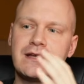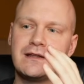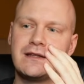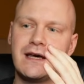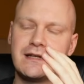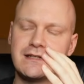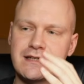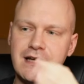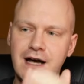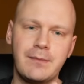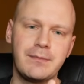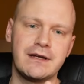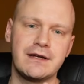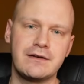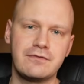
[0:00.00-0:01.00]
that is
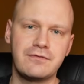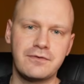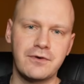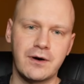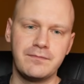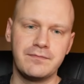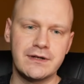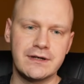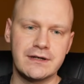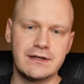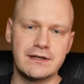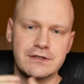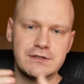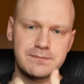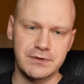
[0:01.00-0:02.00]
coming from
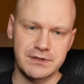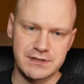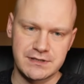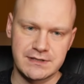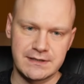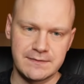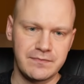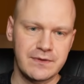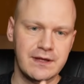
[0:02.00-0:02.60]
the sponsee.